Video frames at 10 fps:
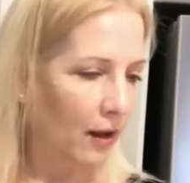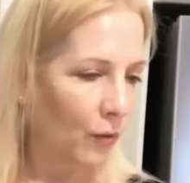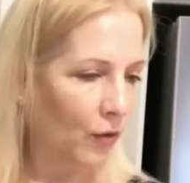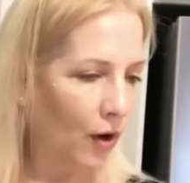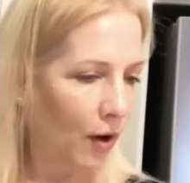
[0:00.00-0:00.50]

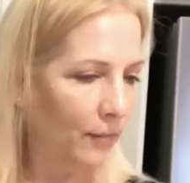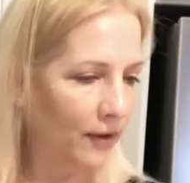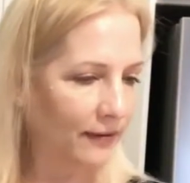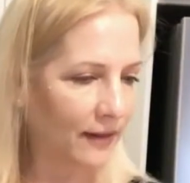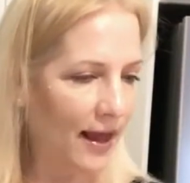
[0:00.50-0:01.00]
we're
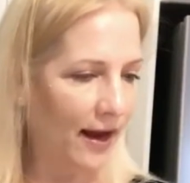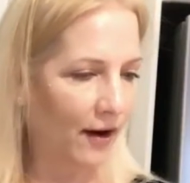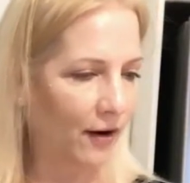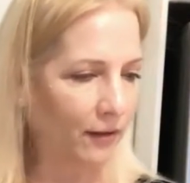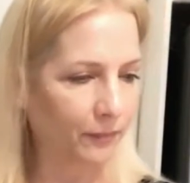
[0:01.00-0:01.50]
almost
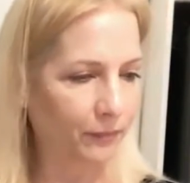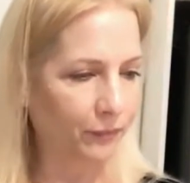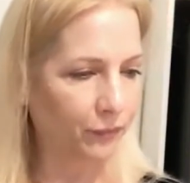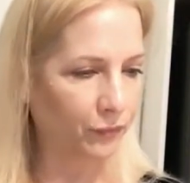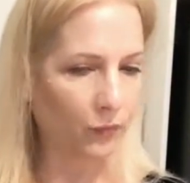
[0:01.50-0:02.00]
there,
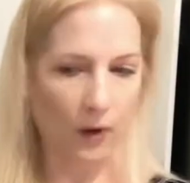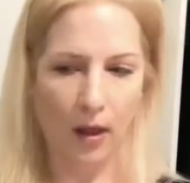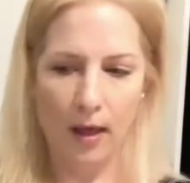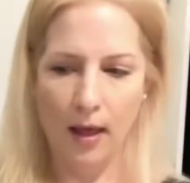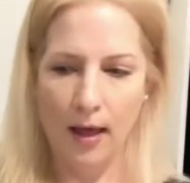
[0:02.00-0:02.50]

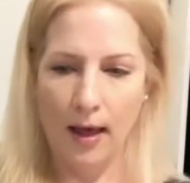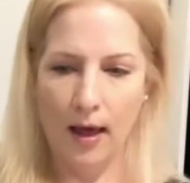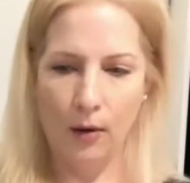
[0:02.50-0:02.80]
and